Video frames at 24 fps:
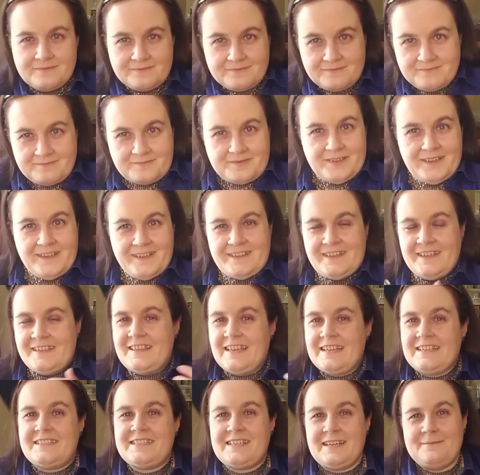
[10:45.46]
Did
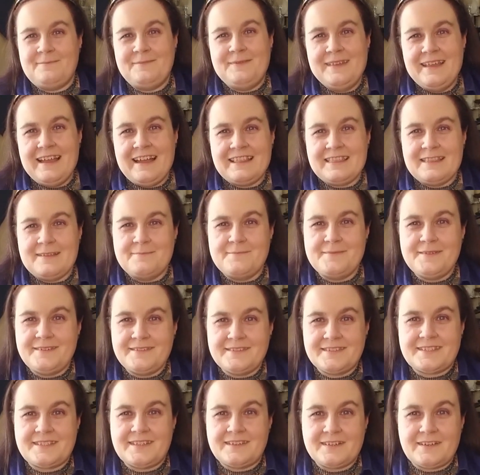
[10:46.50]
they jip me on the
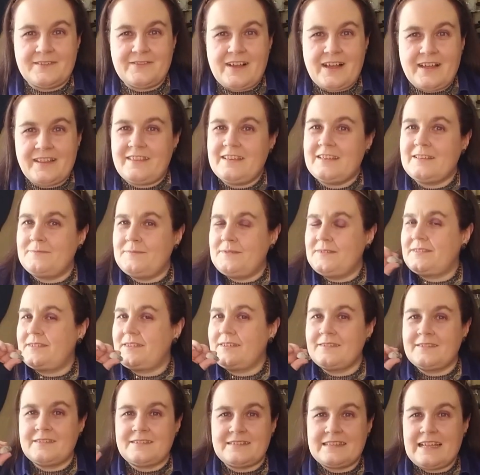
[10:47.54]
Moonstone of all things?
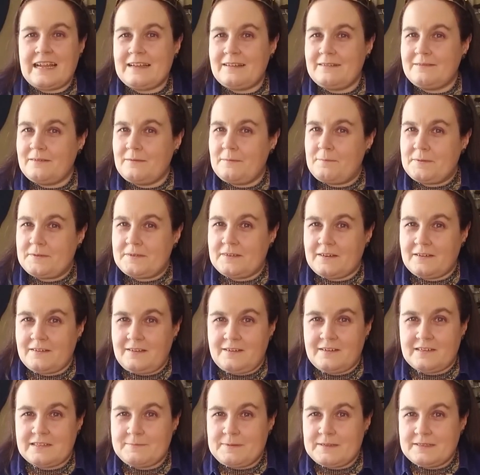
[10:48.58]
Moonstone is not a particularly
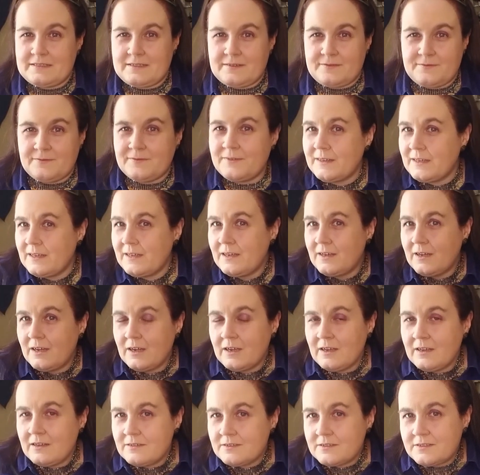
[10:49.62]
expensive
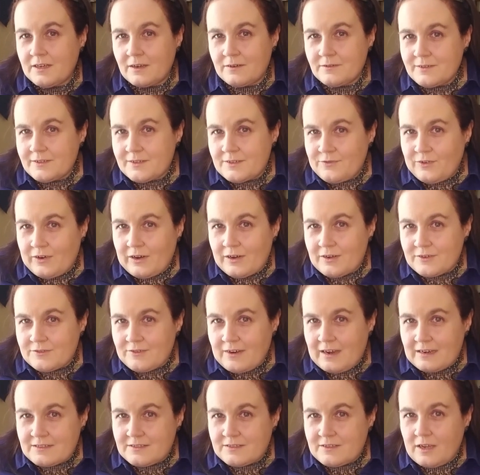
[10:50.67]
stone as far as
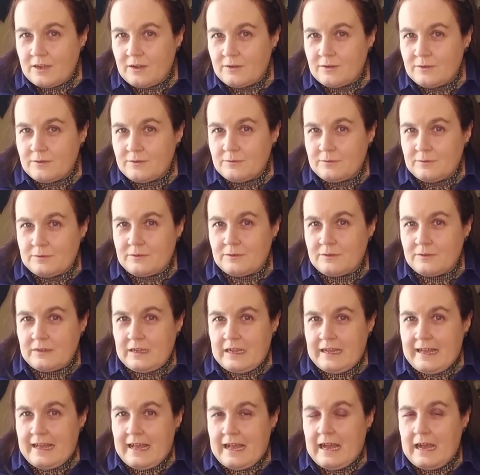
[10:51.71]
rocks go.
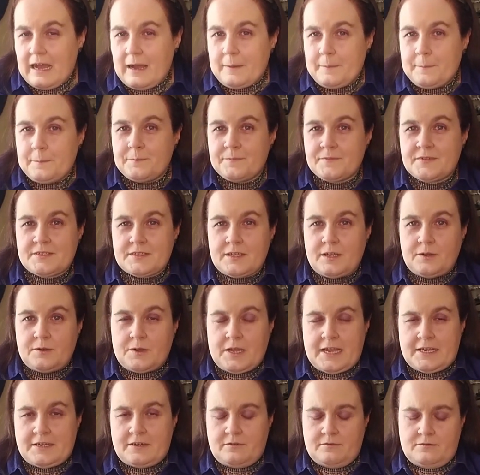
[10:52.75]
So
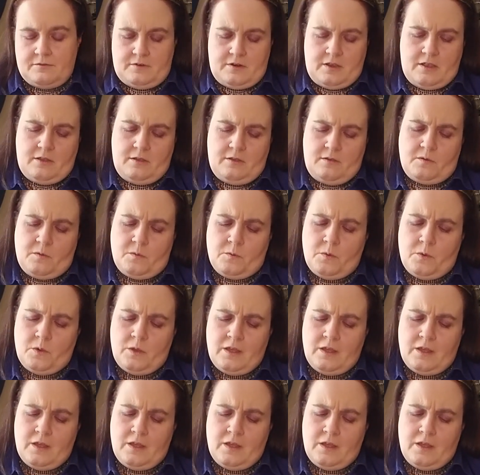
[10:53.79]
I don't know.